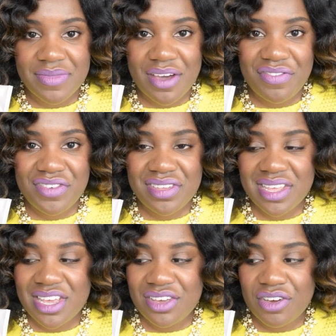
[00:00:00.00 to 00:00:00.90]

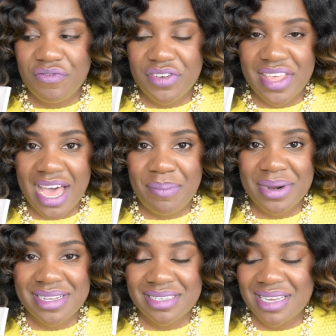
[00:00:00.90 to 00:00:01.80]
Definitely good for that,
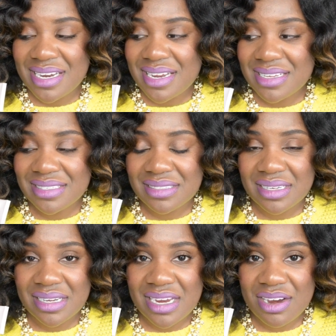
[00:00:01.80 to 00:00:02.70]
but as I said, it does
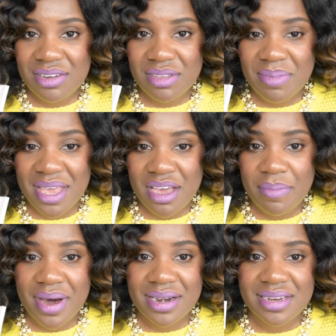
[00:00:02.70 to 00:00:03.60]
adhere the makeup on.